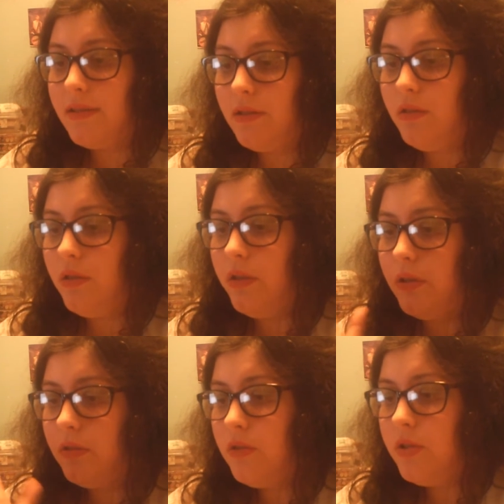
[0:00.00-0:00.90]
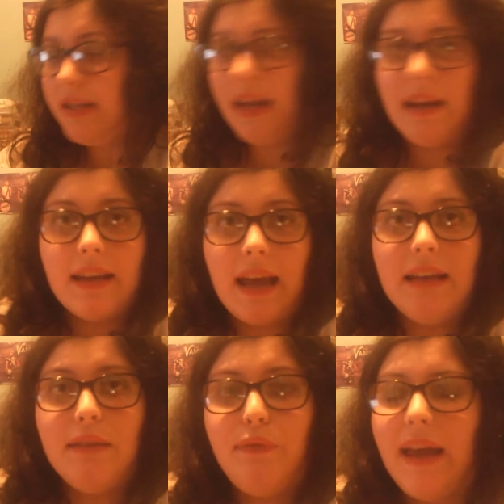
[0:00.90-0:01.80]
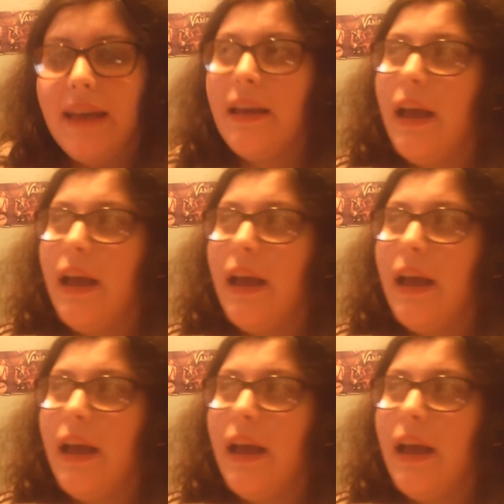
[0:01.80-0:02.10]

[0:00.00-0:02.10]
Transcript: on the tin kind of thing,